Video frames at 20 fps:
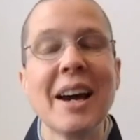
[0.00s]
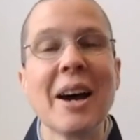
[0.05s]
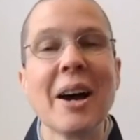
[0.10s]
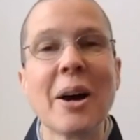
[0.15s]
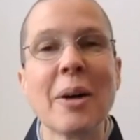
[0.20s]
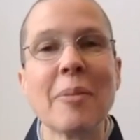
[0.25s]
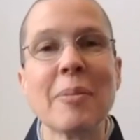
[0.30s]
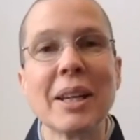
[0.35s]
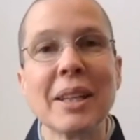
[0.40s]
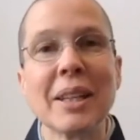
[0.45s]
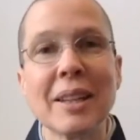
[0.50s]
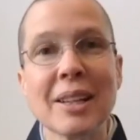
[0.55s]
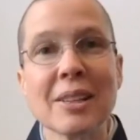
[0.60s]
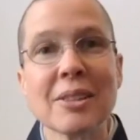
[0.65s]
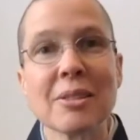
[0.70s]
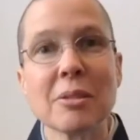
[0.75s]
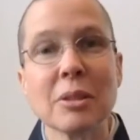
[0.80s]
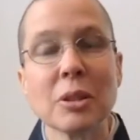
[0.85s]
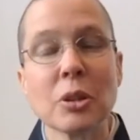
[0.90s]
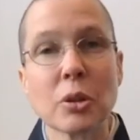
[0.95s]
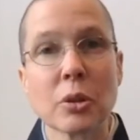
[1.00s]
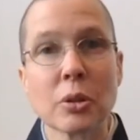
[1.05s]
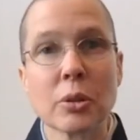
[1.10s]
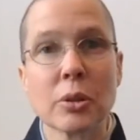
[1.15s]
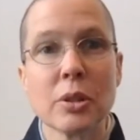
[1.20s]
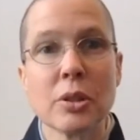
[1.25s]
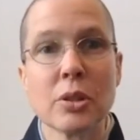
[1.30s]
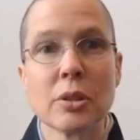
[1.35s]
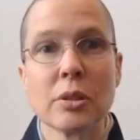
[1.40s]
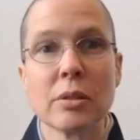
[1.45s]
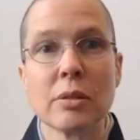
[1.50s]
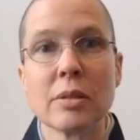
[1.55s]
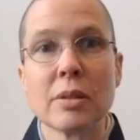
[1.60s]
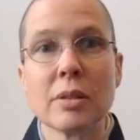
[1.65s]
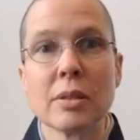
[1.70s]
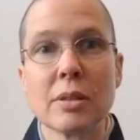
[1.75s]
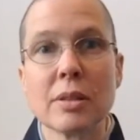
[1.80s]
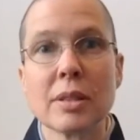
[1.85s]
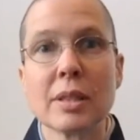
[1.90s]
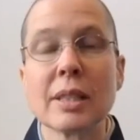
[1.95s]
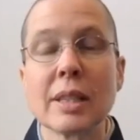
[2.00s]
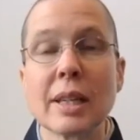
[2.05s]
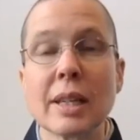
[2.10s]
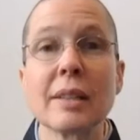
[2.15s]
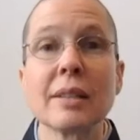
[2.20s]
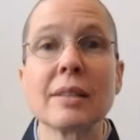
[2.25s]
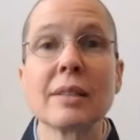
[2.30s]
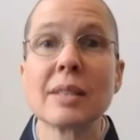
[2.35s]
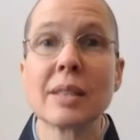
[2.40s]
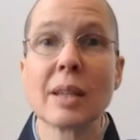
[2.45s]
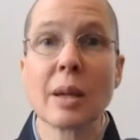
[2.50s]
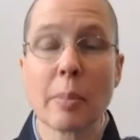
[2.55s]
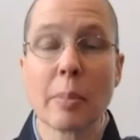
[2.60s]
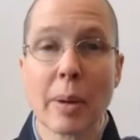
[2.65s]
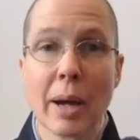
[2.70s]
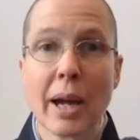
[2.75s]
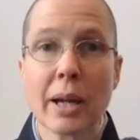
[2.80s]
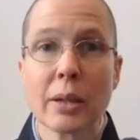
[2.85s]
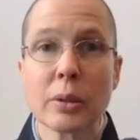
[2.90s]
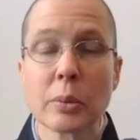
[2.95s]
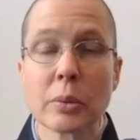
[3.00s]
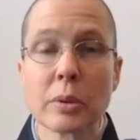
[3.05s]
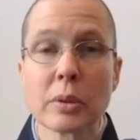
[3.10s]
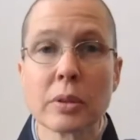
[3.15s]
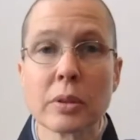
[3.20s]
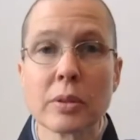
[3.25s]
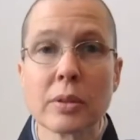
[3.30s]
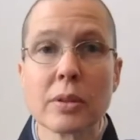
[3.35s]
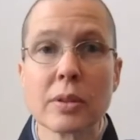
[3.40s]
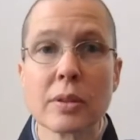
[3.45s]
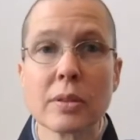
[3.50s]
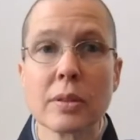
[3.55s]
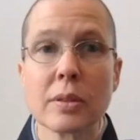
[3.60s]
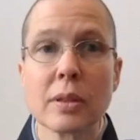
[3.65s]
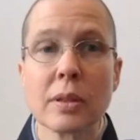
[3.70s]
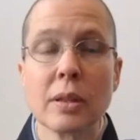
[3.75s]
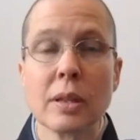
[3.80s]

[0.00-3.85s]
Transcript: I'd like to encourage you to take a step backwards